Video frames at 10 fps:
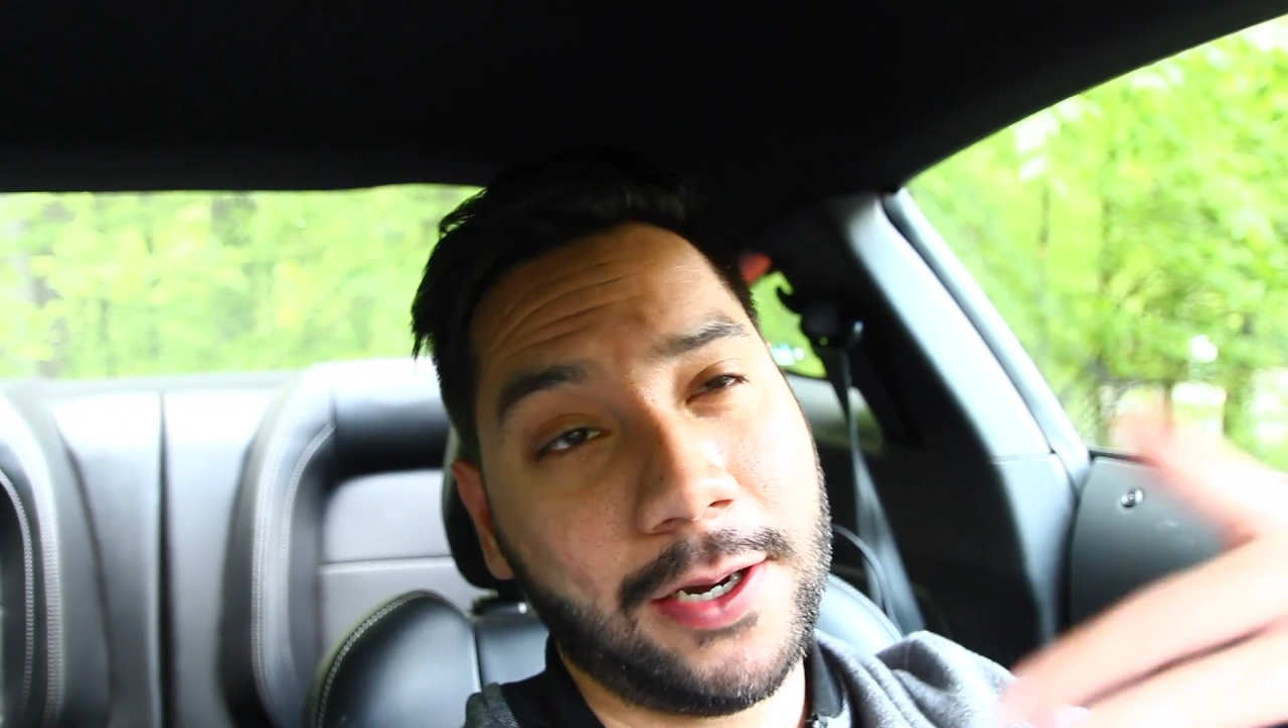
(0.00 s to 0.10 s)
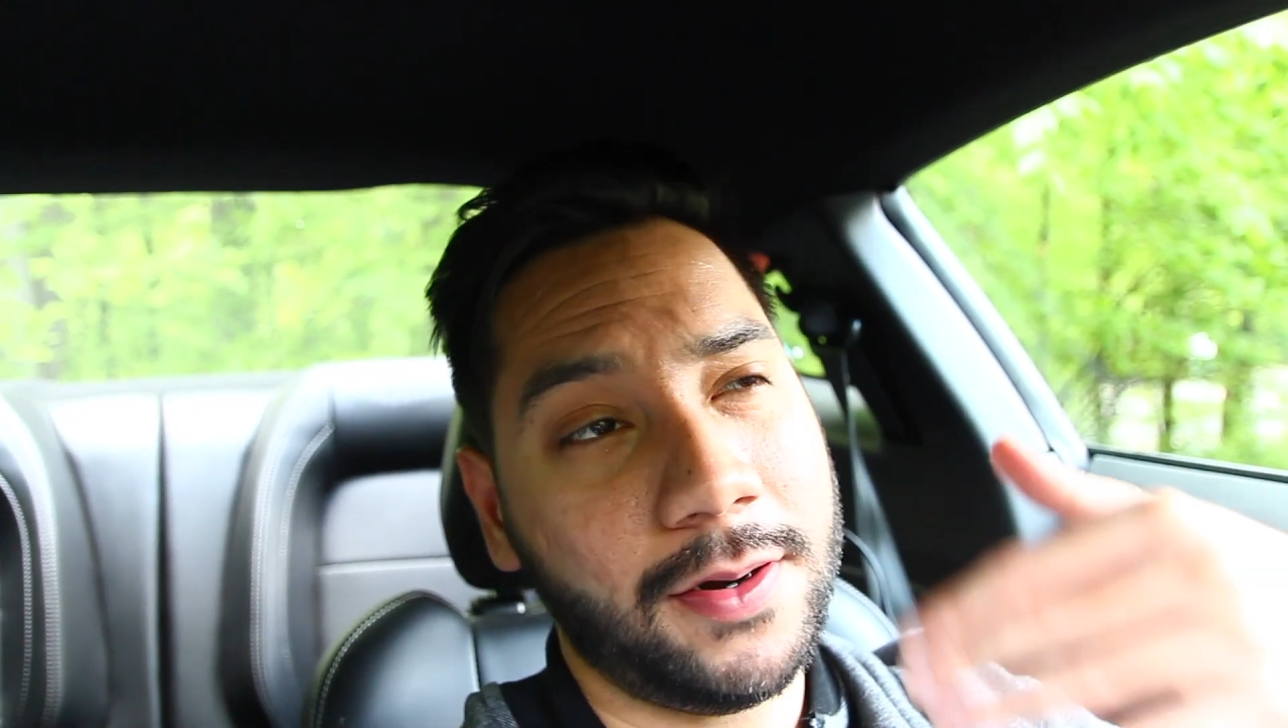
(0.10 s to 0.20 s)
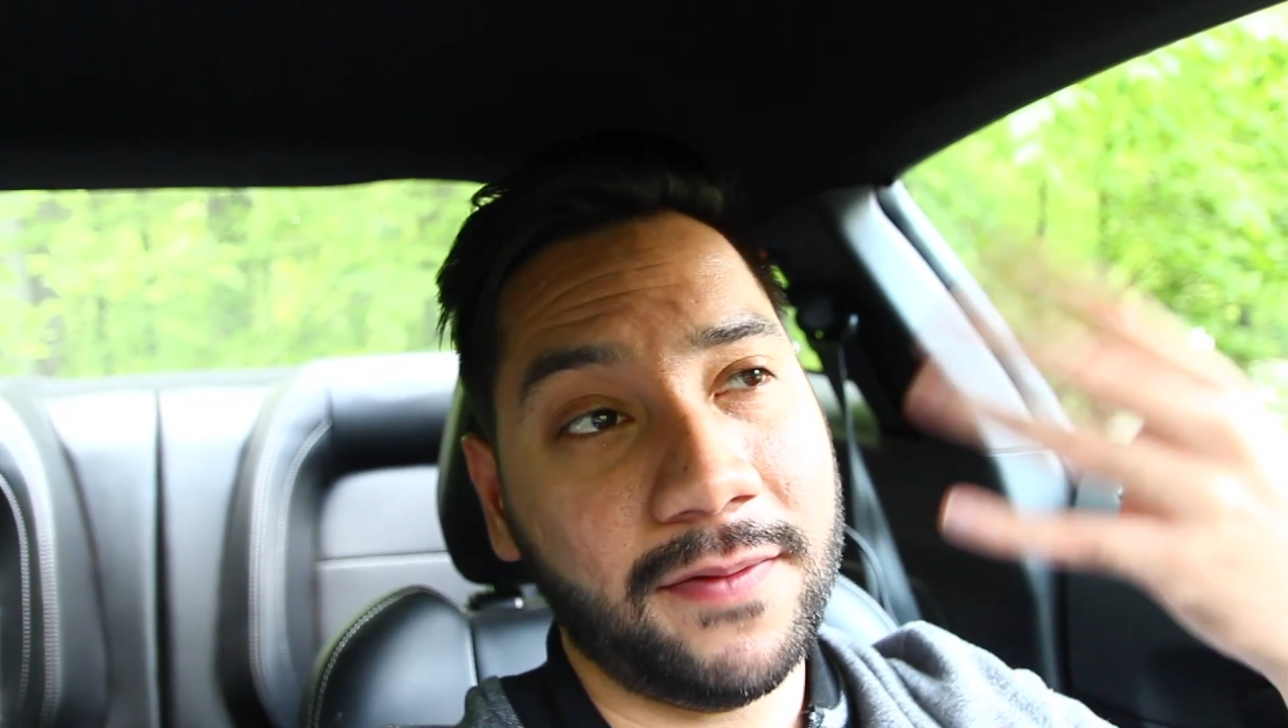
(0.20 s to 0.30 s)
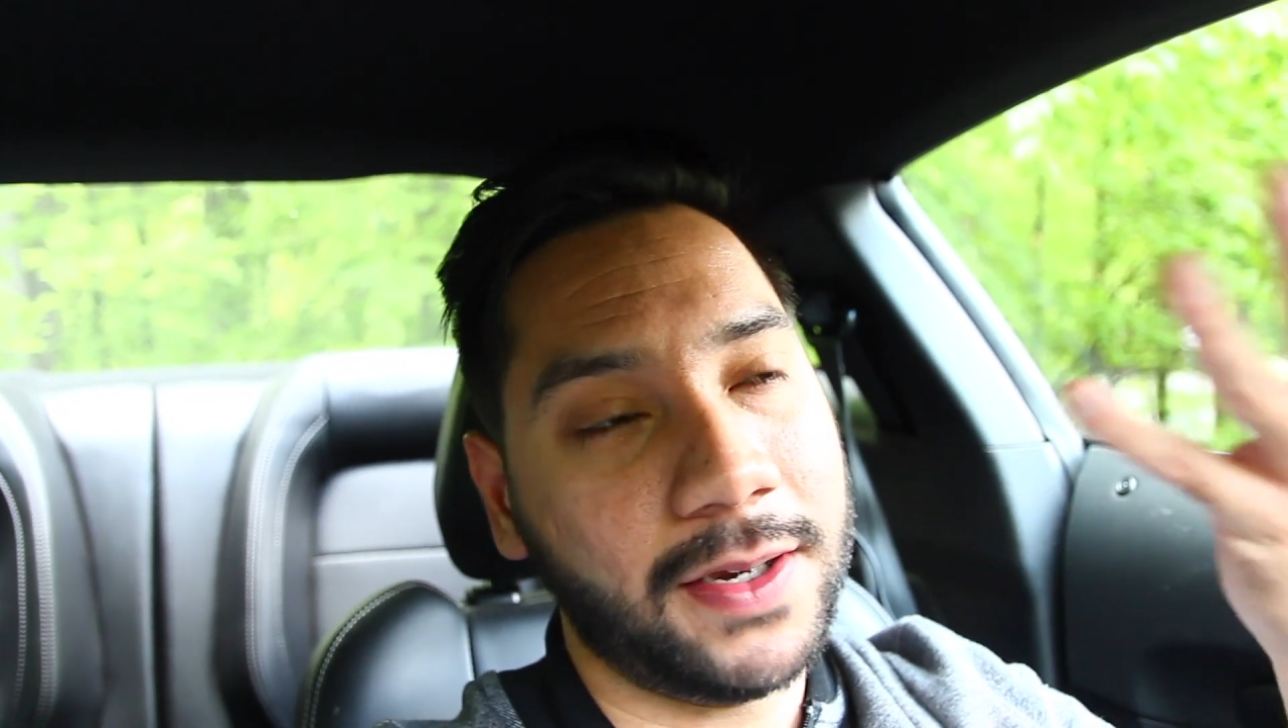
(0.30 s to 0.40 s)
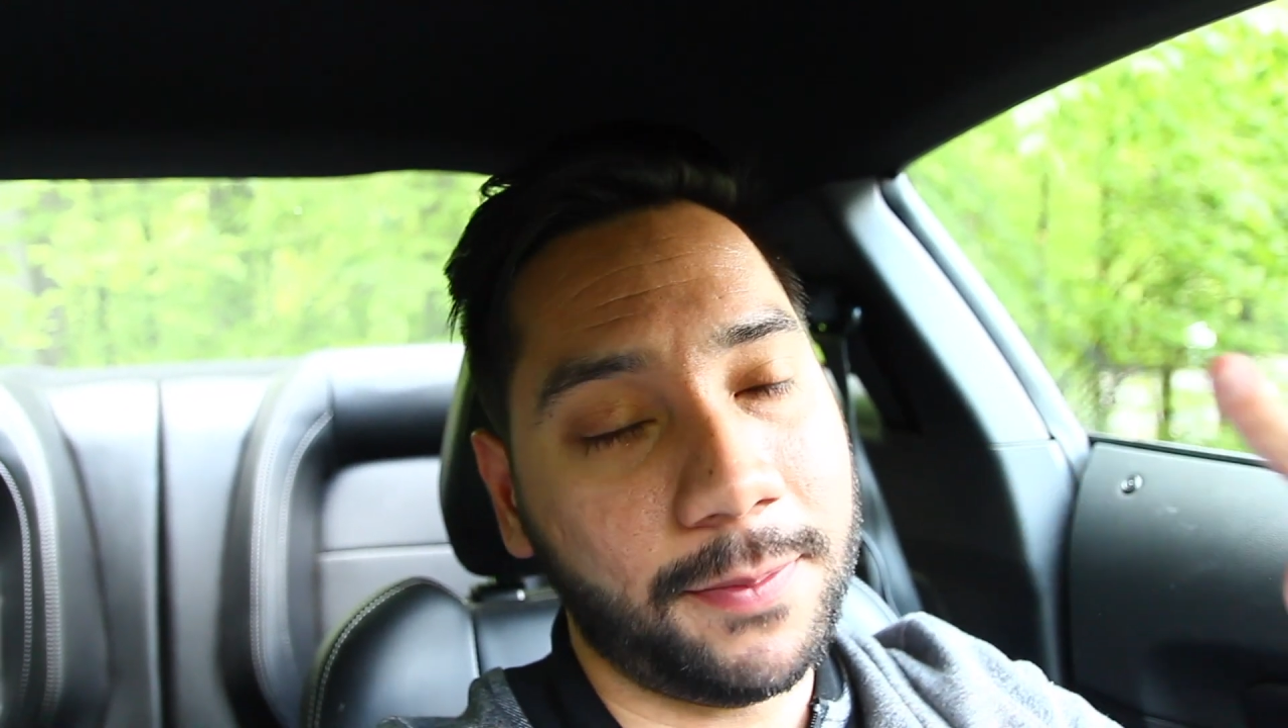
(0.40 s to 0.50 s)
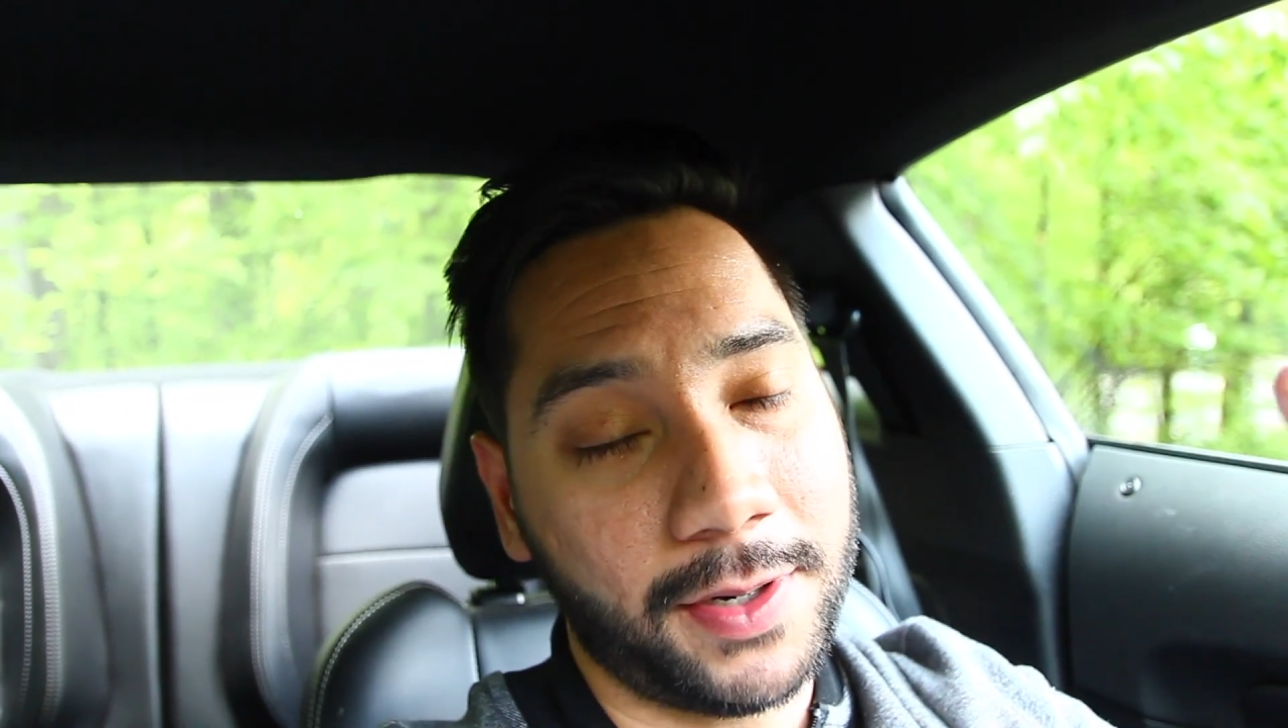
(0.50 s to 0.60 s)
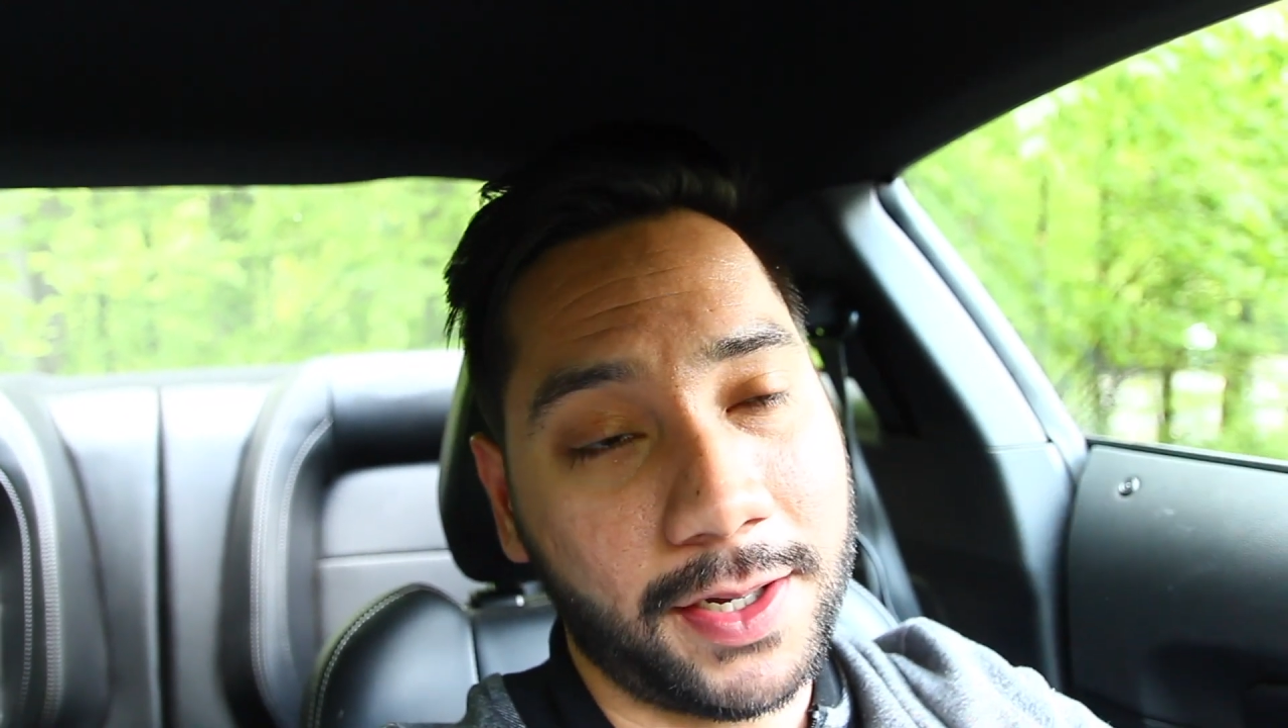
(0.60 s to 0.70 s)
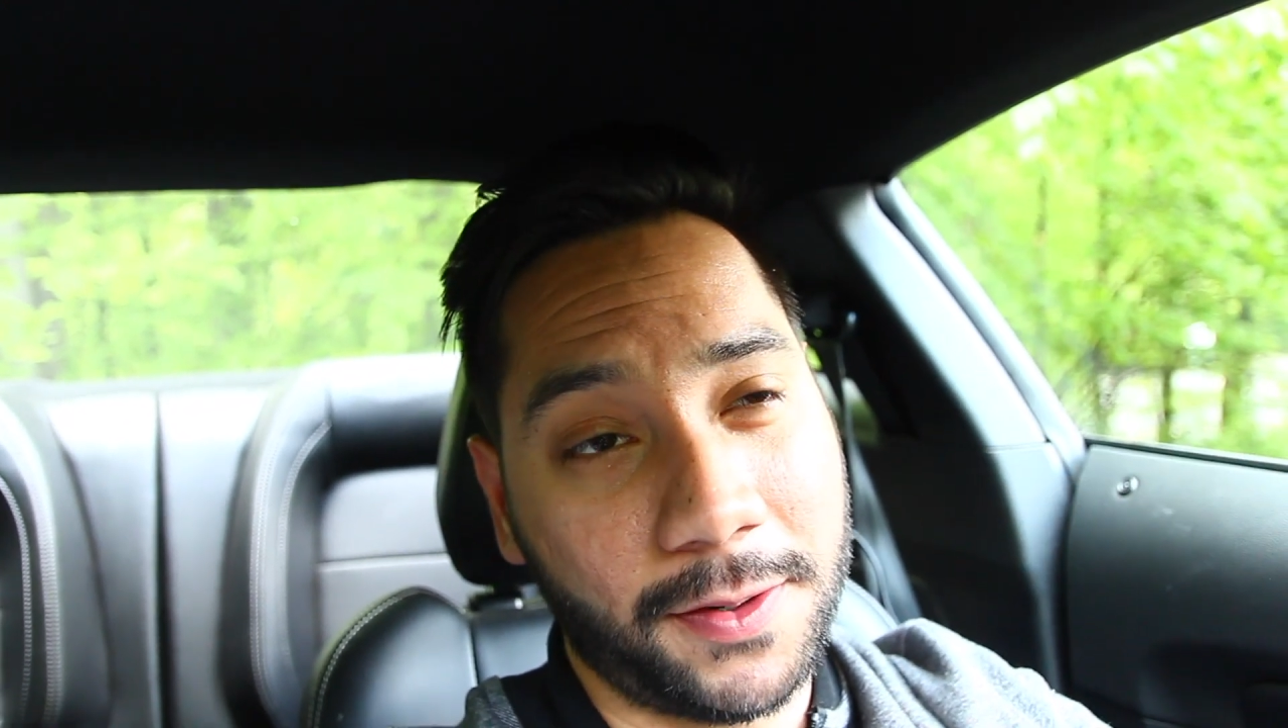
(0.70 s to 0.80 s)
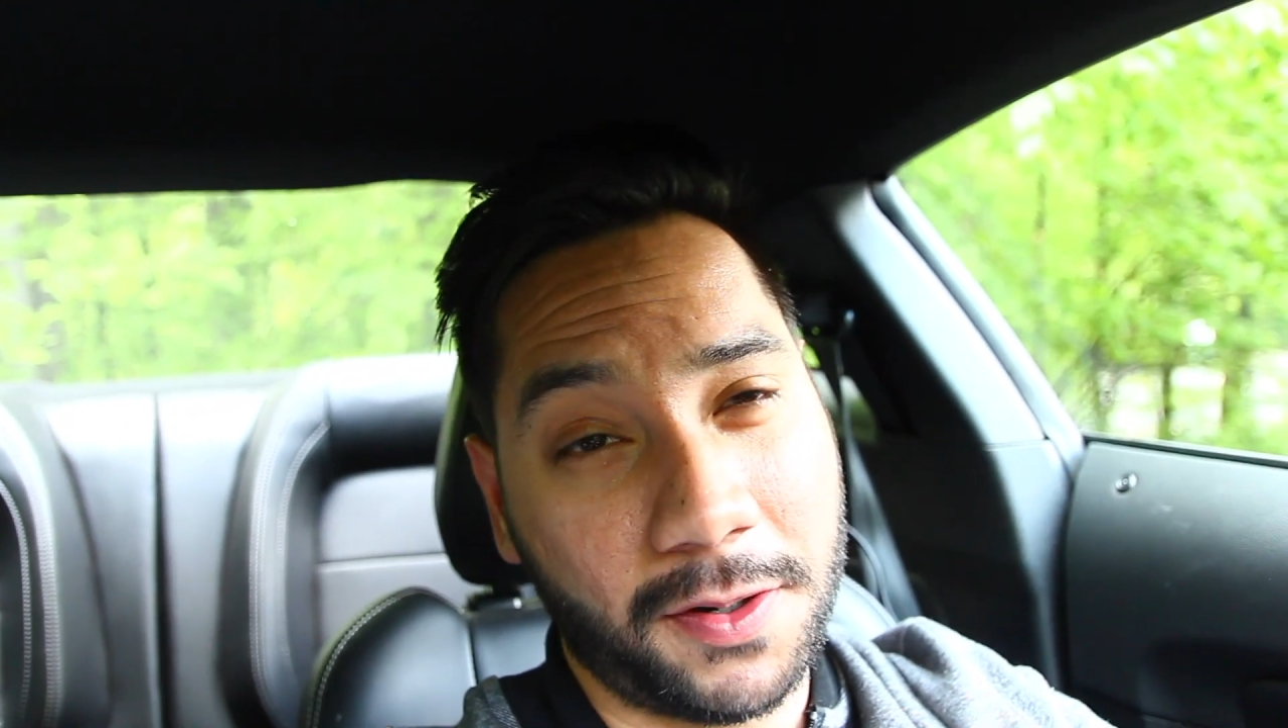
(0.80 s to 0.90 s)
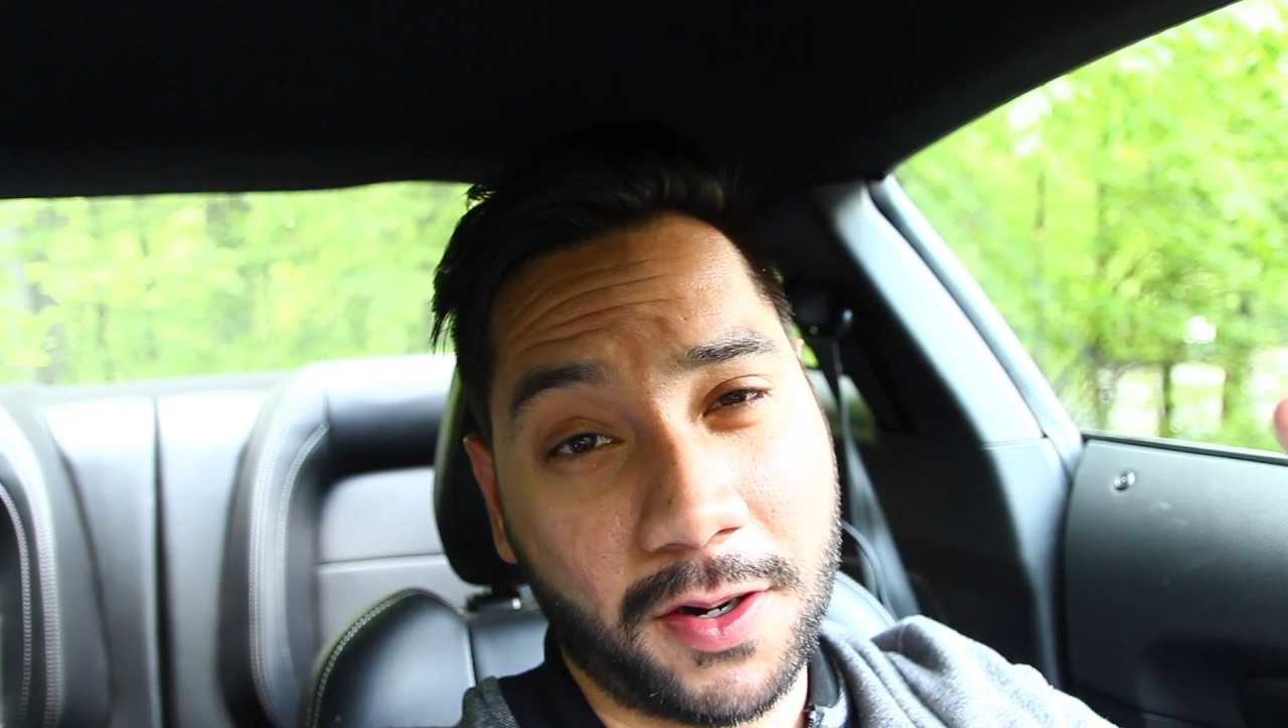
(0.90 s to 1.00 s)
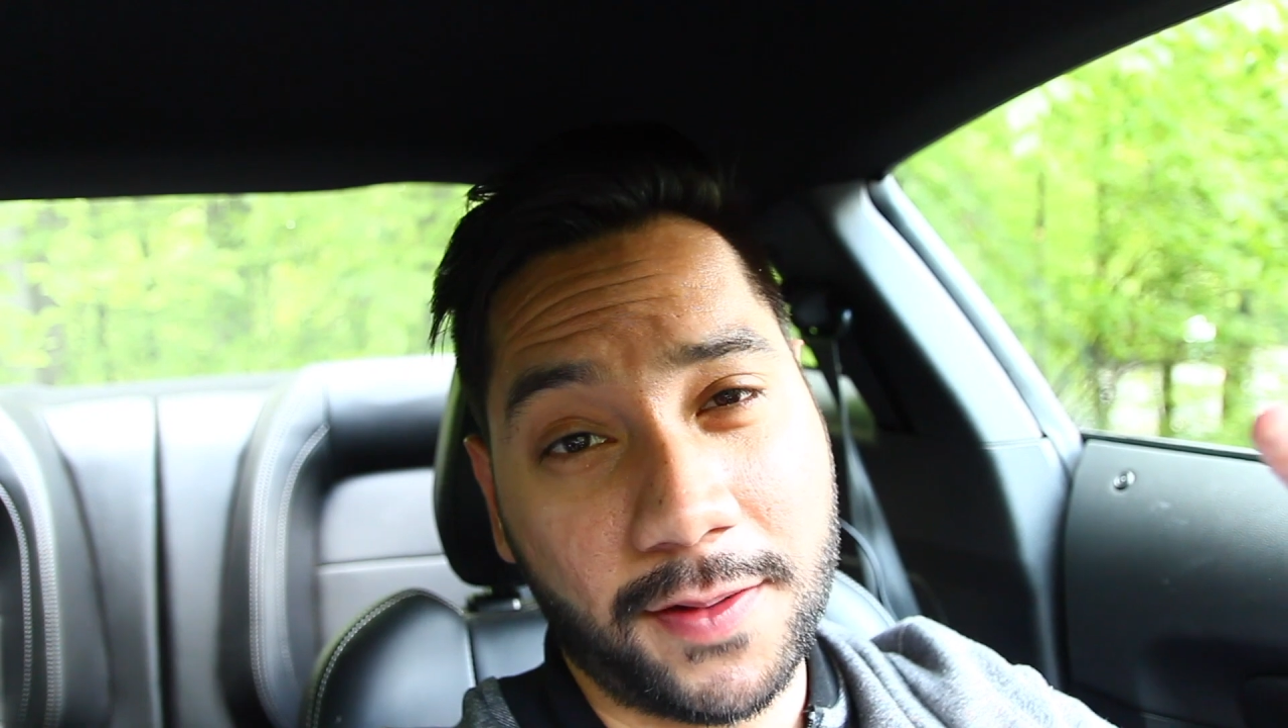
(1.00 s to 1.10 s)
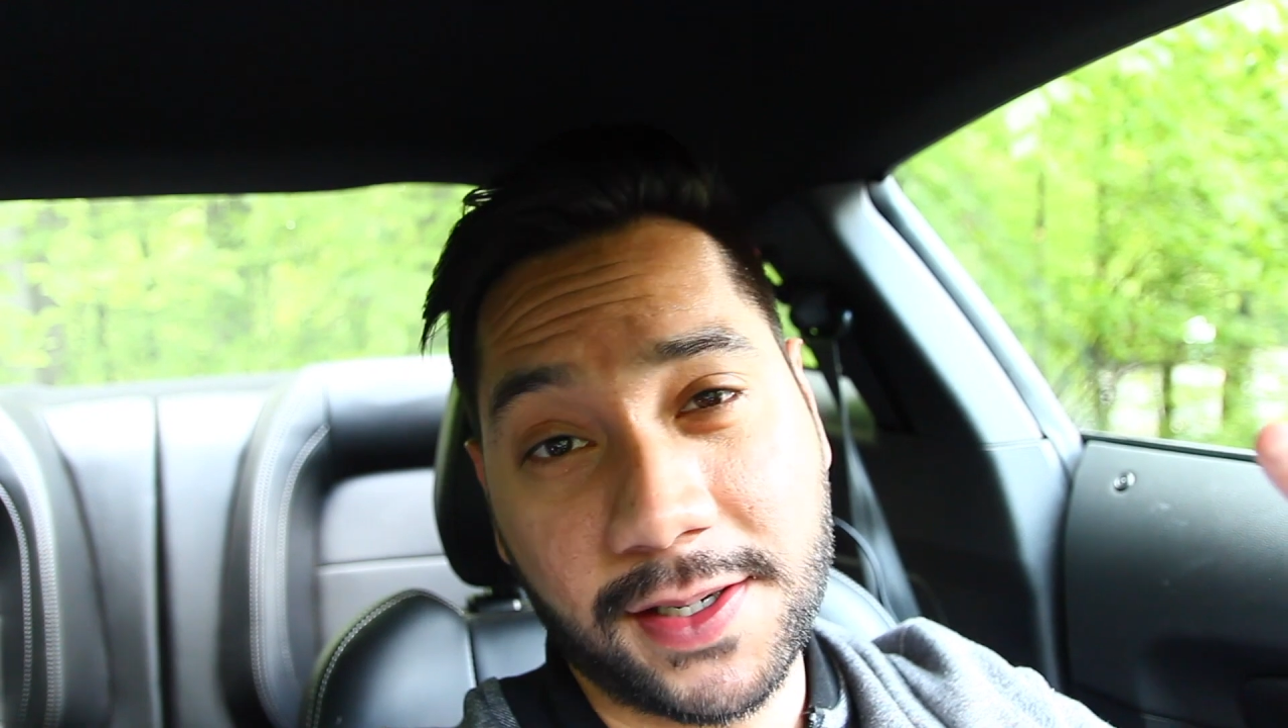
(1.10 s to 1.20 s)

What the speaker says: or even a brand new car